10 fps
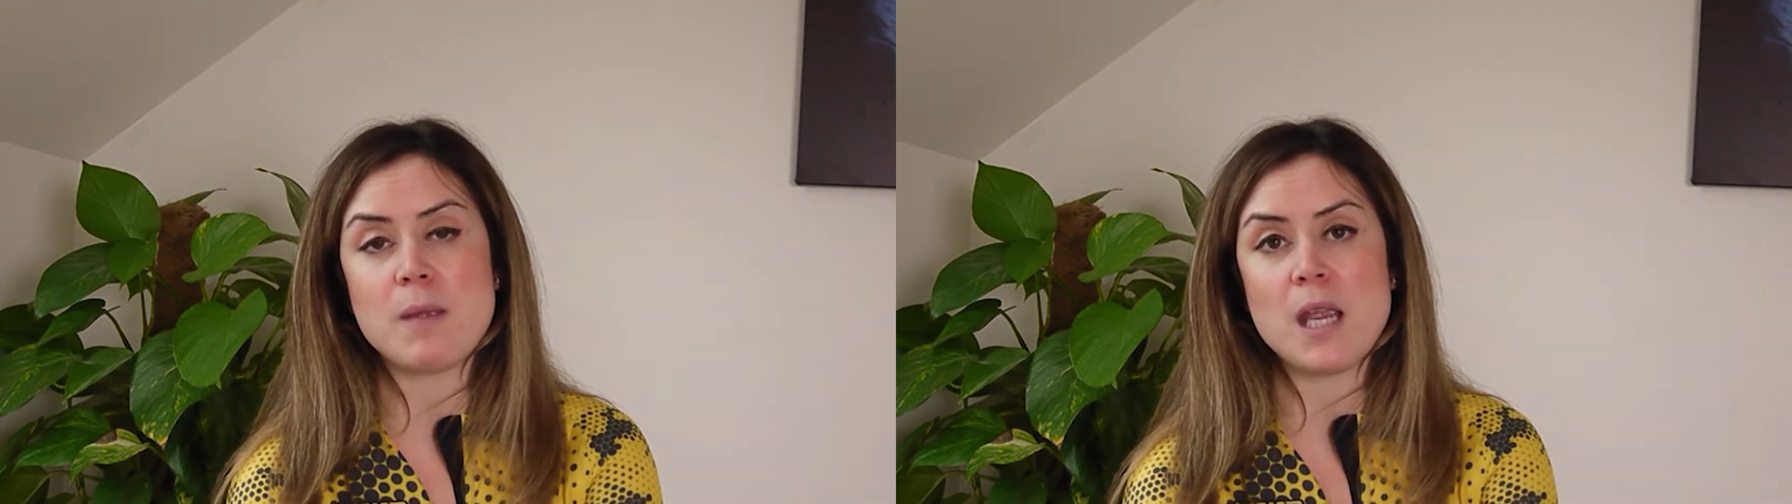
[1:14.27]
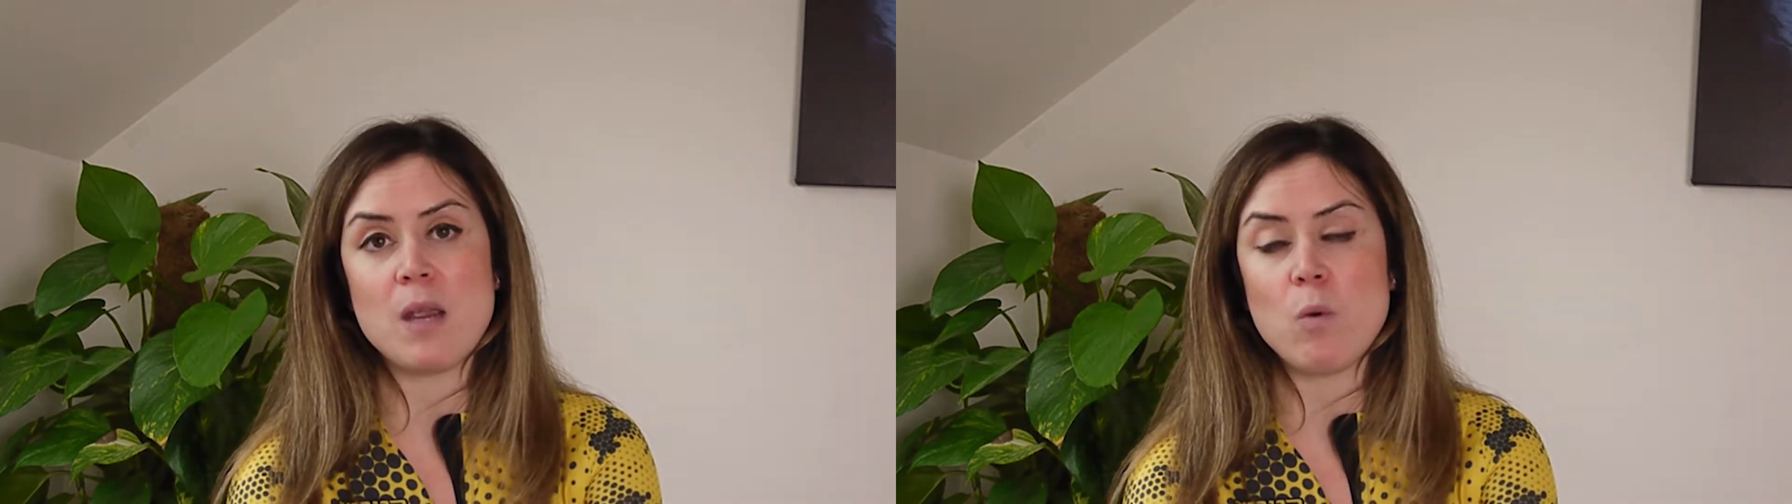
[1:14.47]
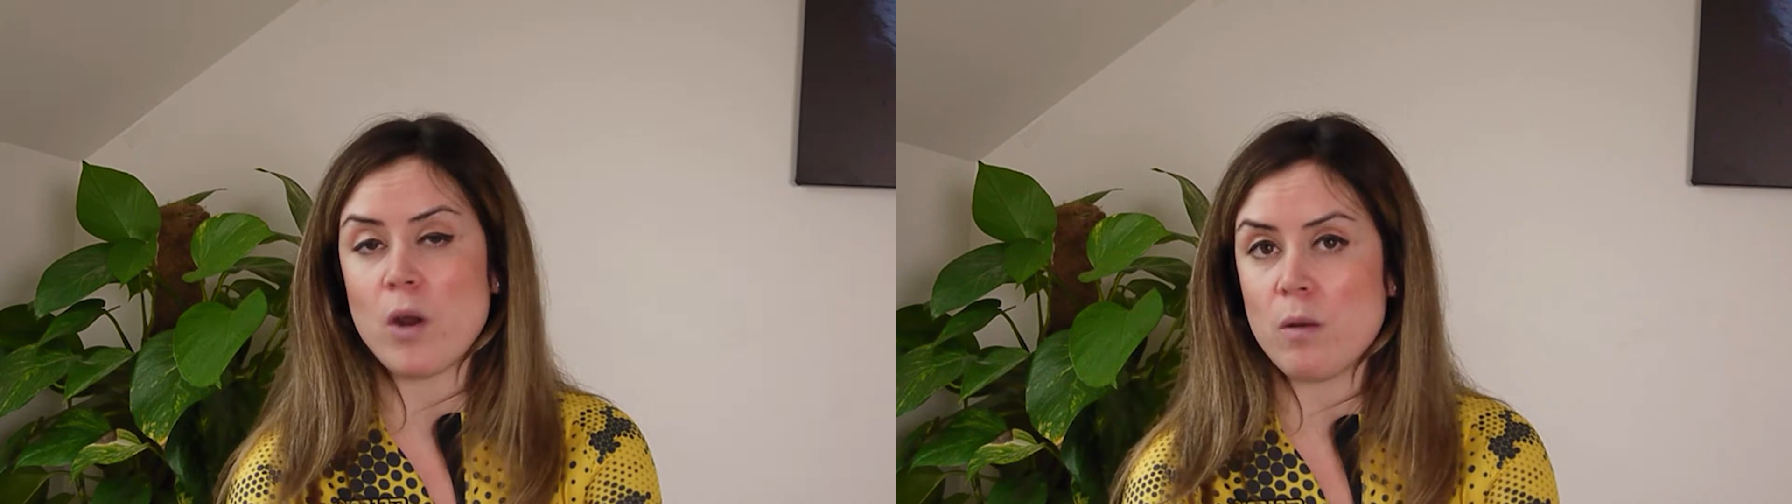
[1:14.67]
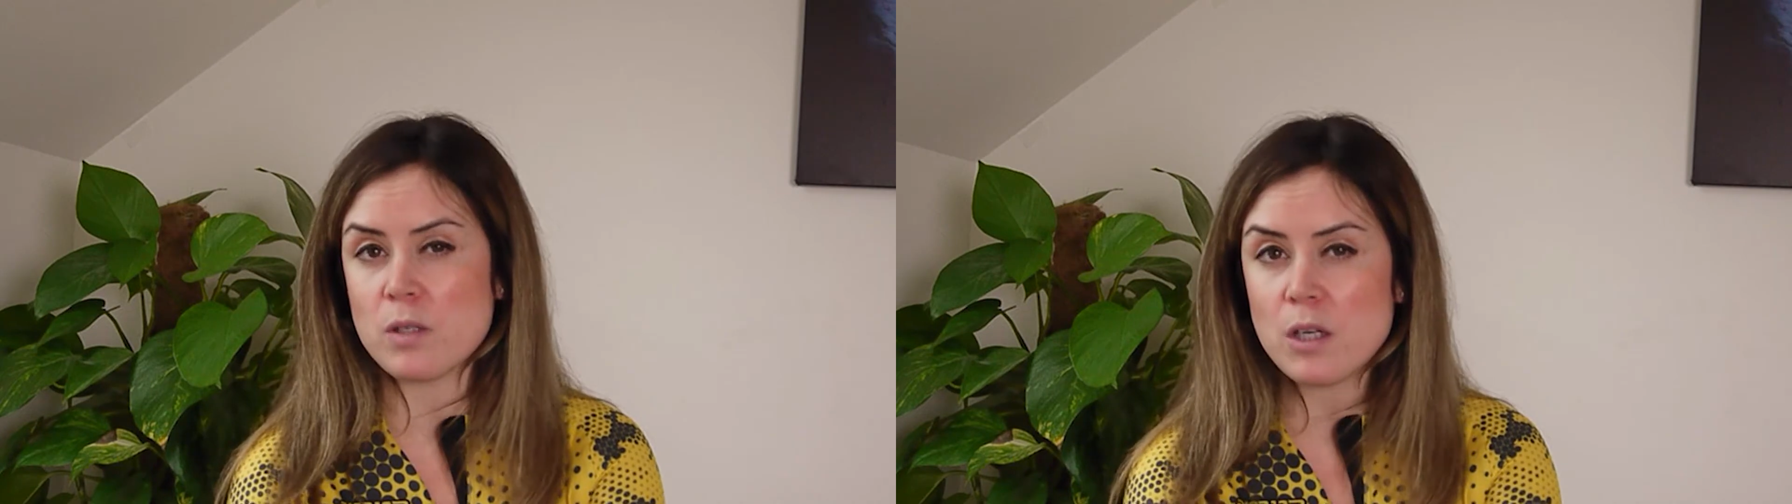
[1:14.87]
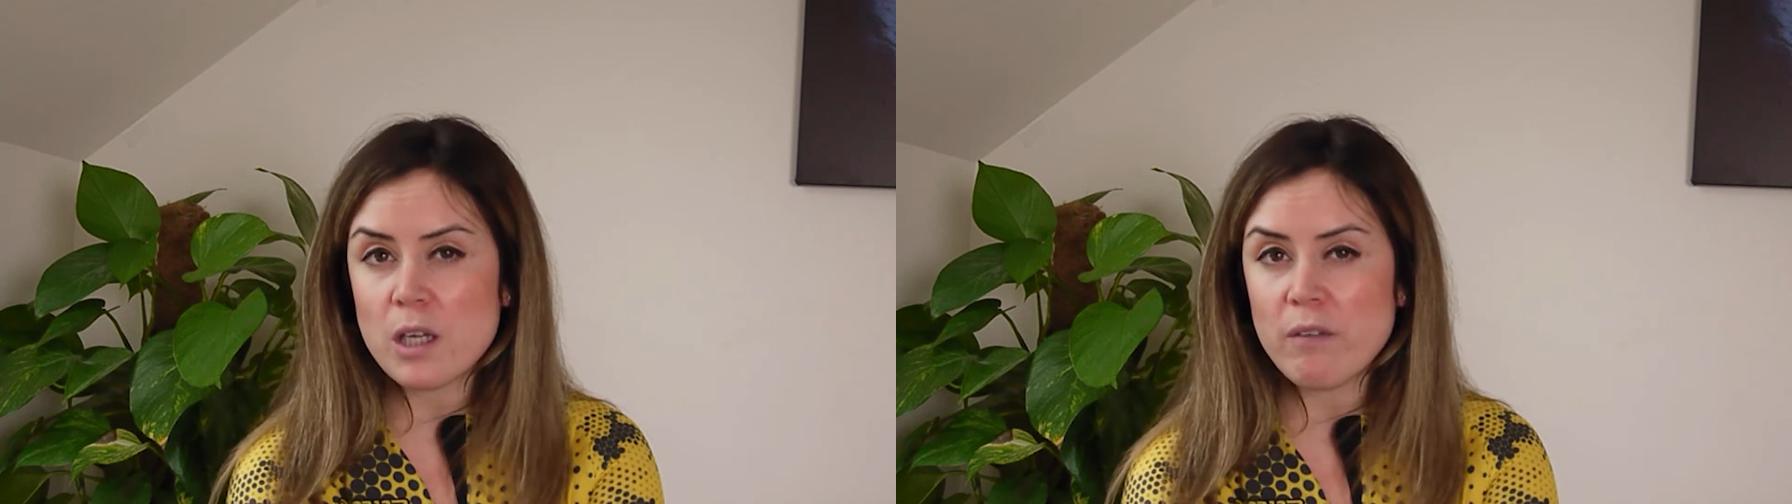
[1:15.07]
me what I
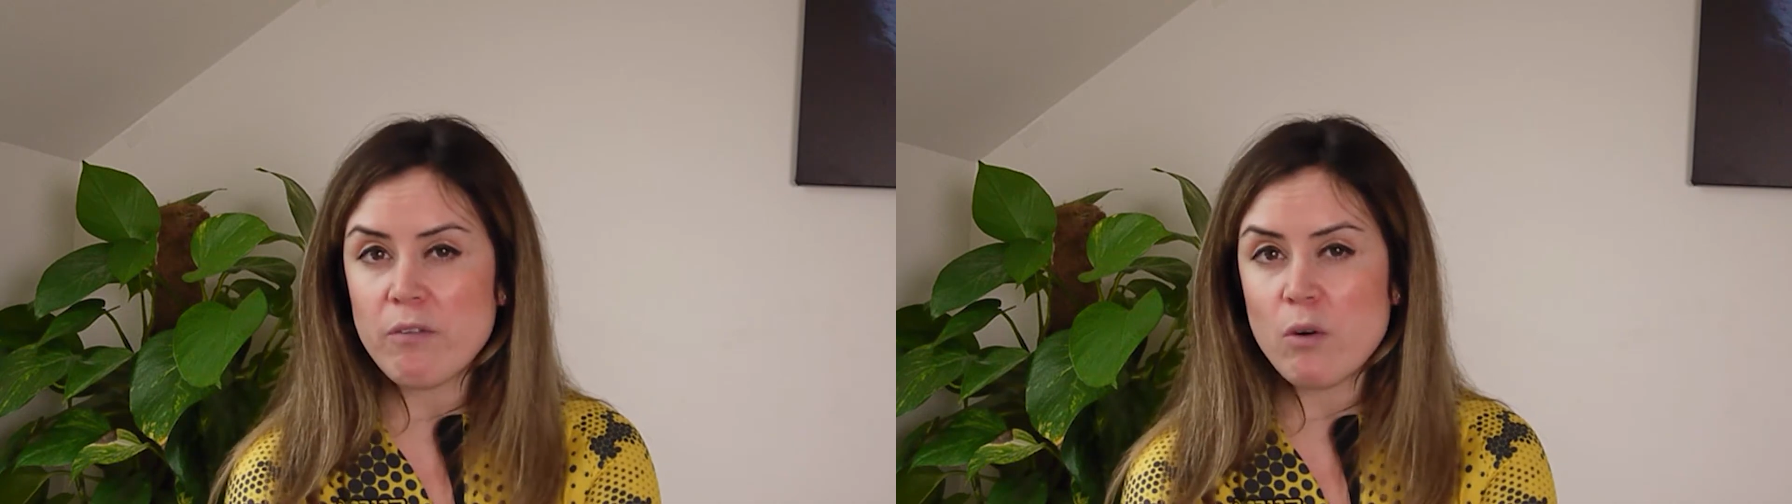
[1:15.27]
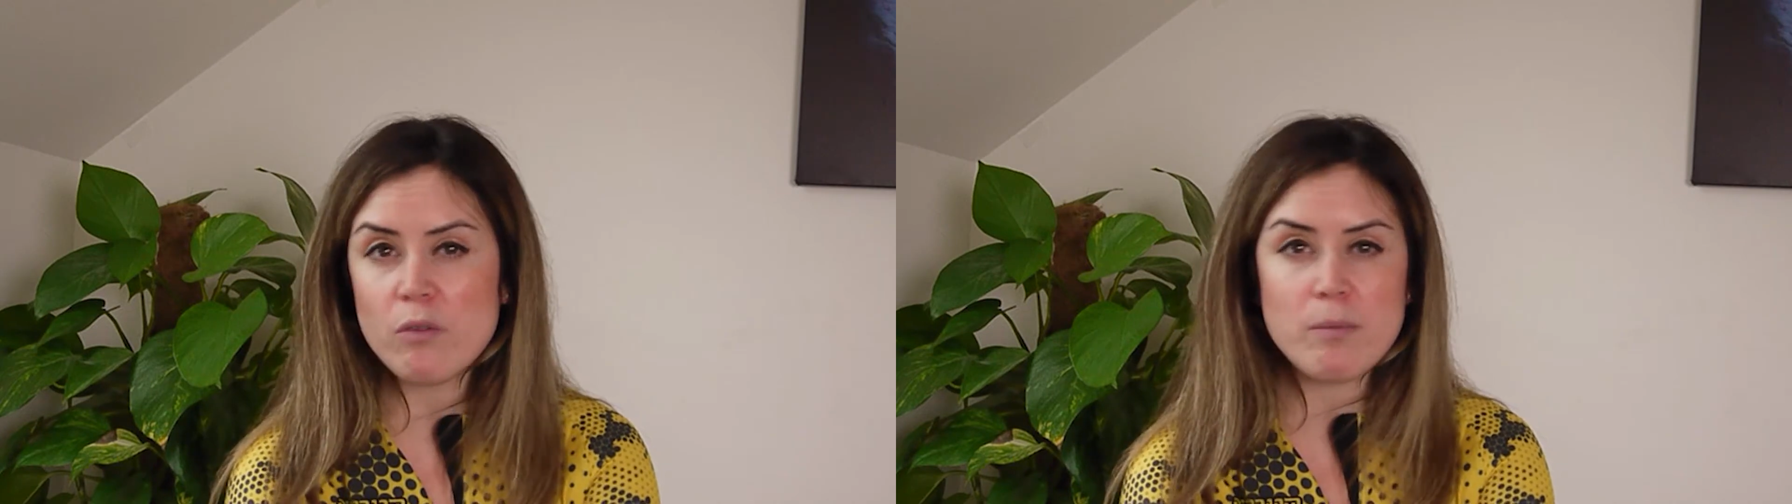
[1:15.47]
was looking for